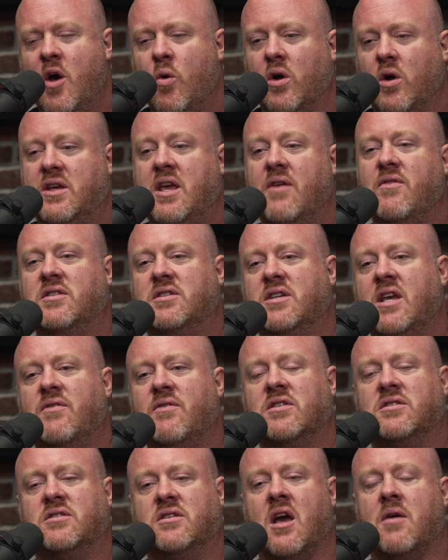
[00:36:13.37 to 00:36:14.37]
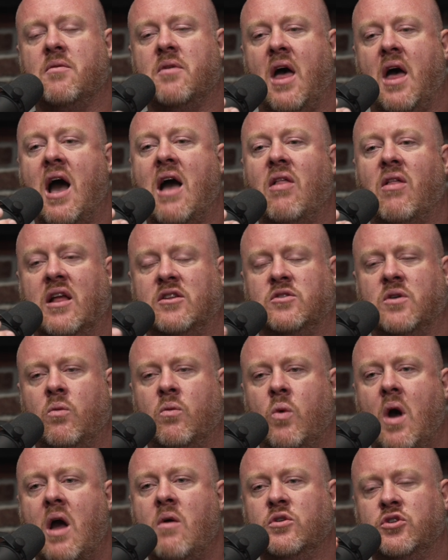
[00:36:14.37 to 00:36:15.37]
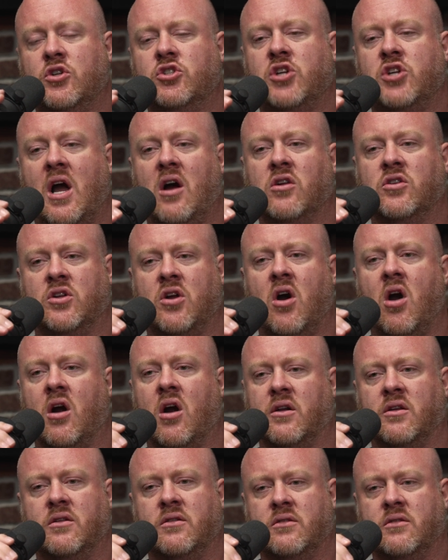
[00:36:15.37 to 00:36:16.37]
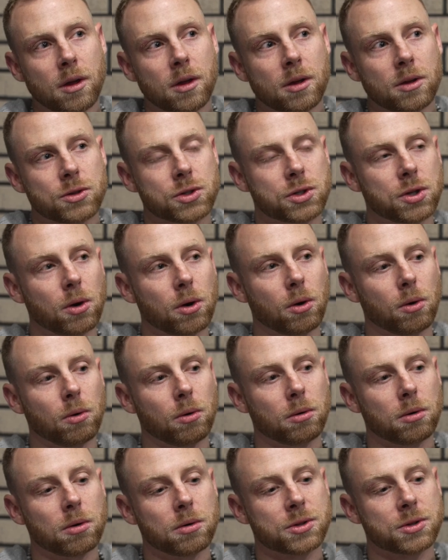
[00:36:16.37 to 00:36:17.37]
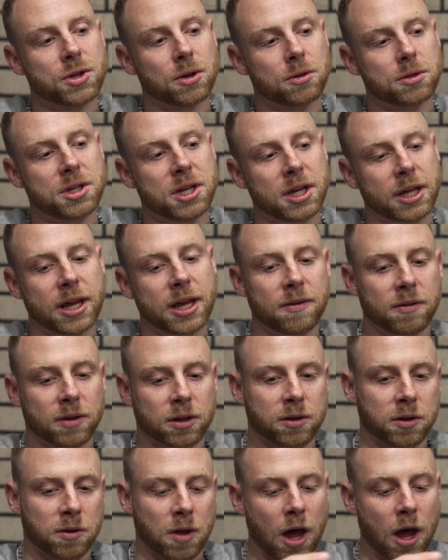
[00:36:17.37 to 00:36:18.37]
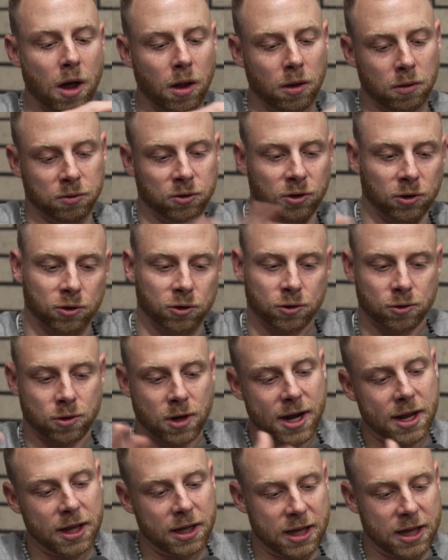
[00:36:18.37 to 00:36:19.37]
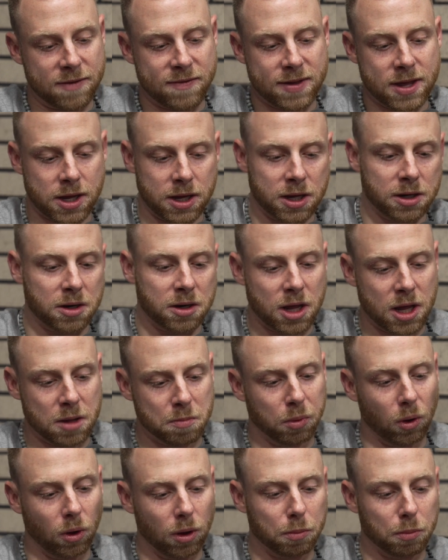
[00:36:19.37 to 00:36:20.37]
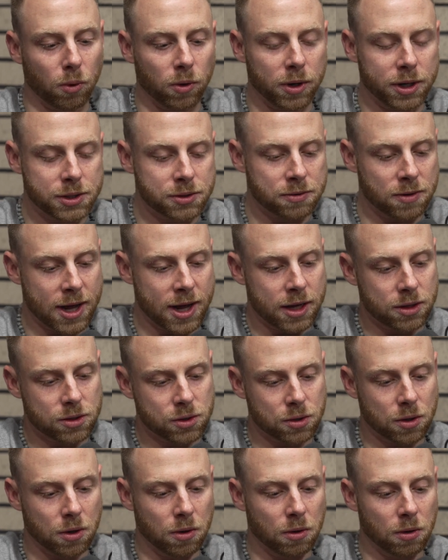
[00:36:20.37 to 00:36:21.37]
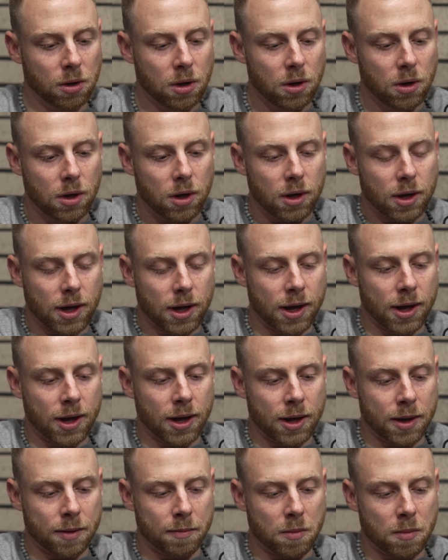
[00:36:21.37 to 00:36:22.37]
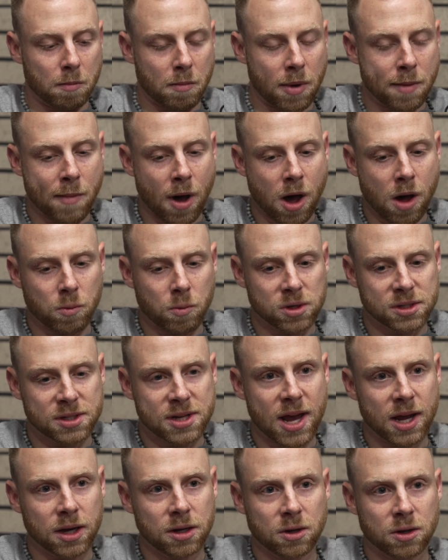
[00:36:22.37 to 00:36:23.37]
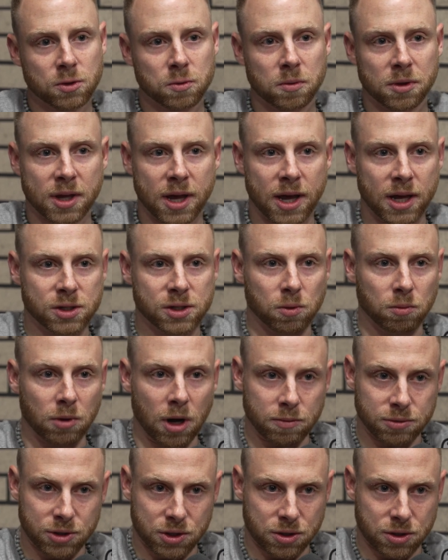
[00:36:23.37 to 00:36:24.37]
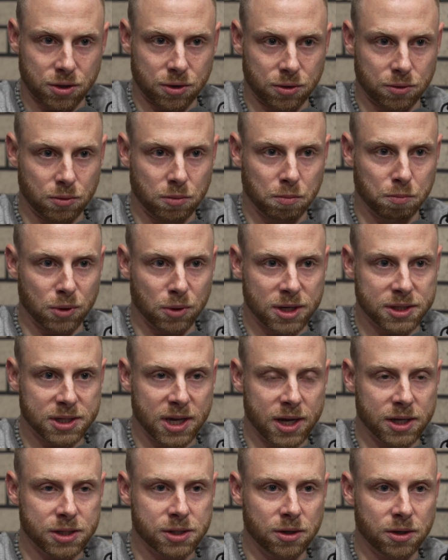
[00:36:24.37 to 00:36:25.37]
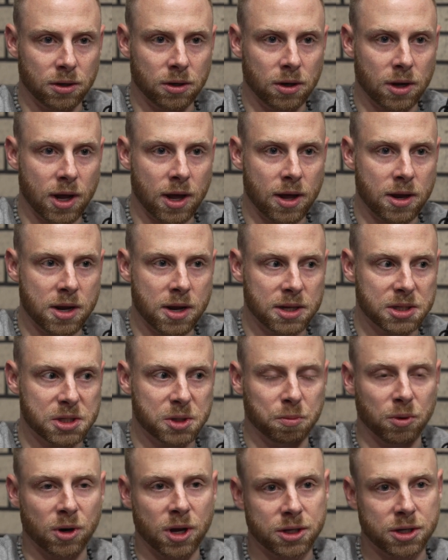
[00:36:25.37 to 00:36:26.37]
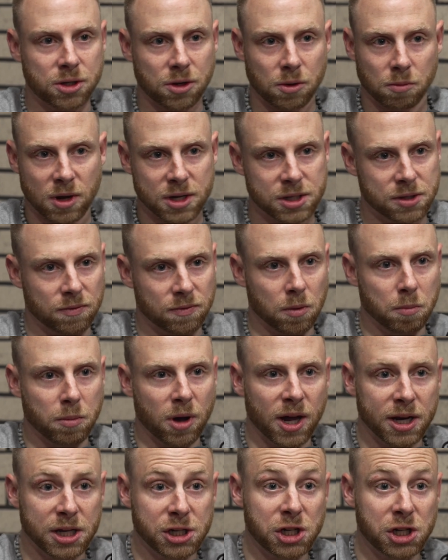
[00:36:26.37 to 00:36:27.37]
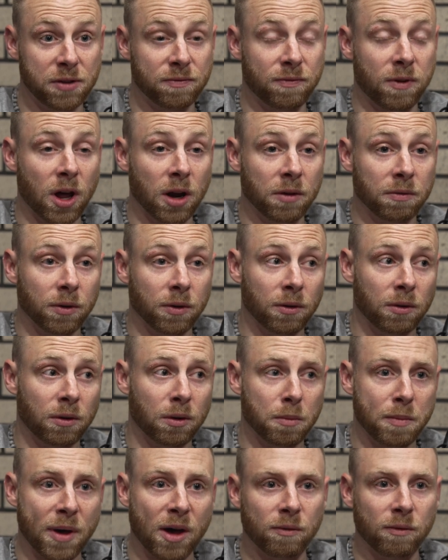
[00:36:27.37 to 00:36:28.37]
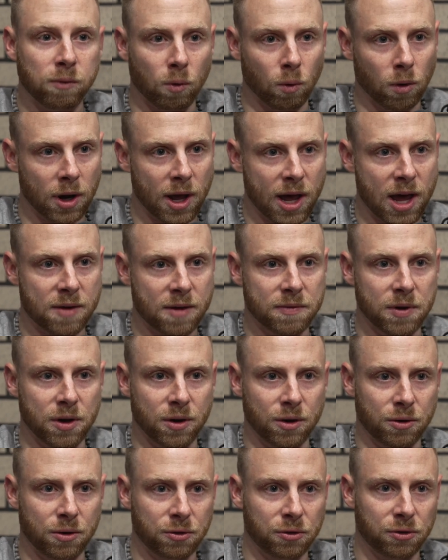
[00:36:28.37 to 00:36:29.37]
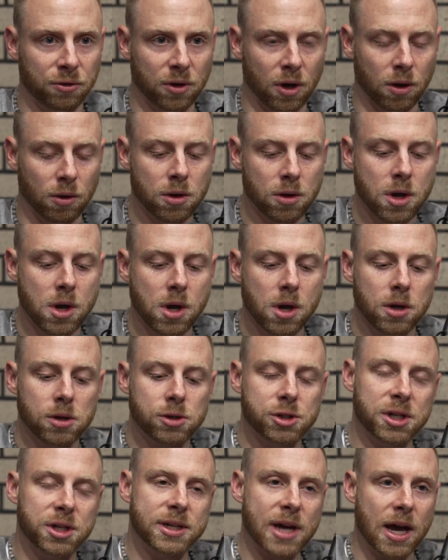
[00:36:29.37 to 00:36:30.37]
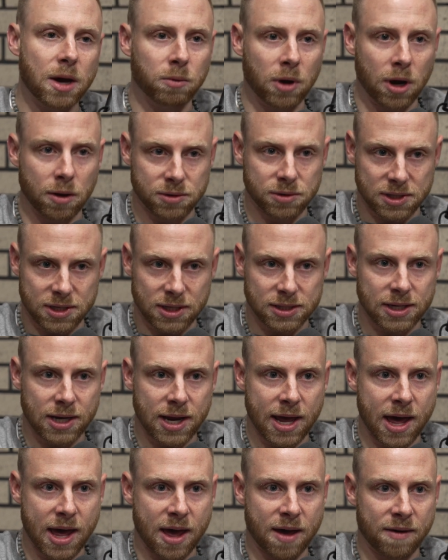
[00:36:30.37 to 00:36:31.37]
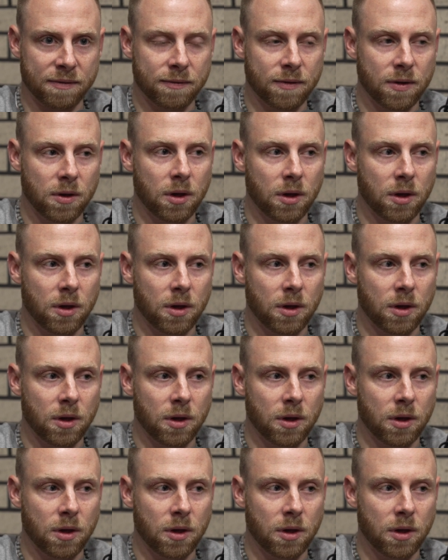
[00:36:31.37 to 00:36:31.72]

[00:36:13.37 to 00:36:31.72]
Well, give us kind of the highlights. Why was your childhood hard? So I'll try to give it in bullet points, right? So my mom was diagnosed with cancer when I was 2, breast cancer, and it spread to the rest of her body. She fought it for about 4.5 years. So she died when I was 6.5.